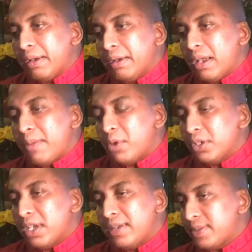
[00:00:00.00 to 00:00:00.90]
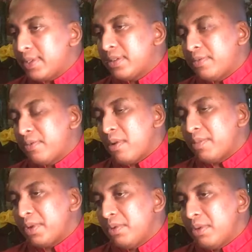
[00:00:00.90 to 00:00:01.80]
apologizes from
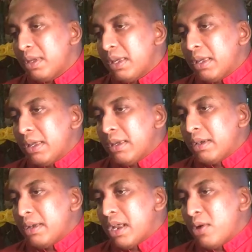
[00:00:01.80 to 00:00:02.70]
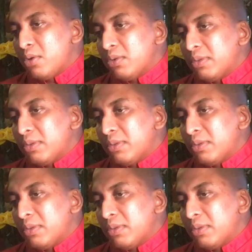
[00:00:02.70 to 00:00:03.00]
you. Now,